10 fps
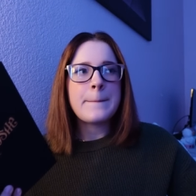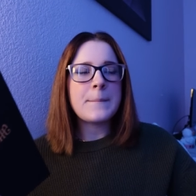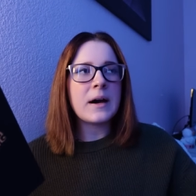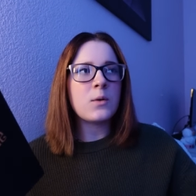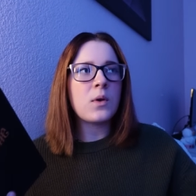
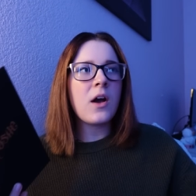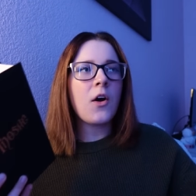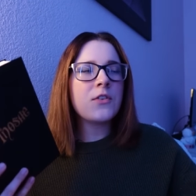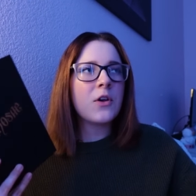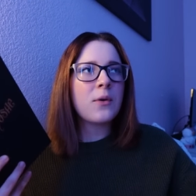But we
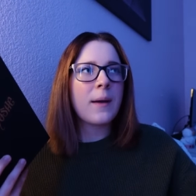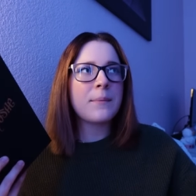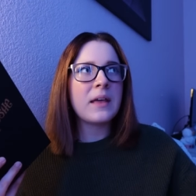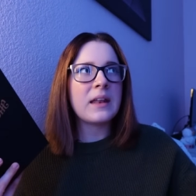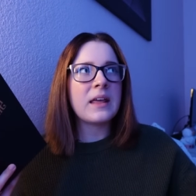also
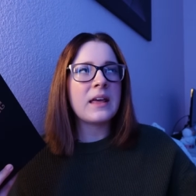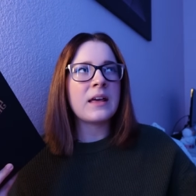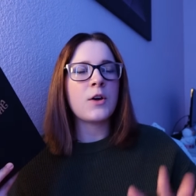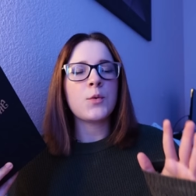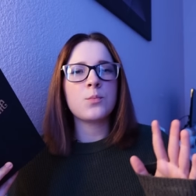kept
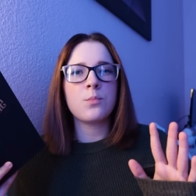getting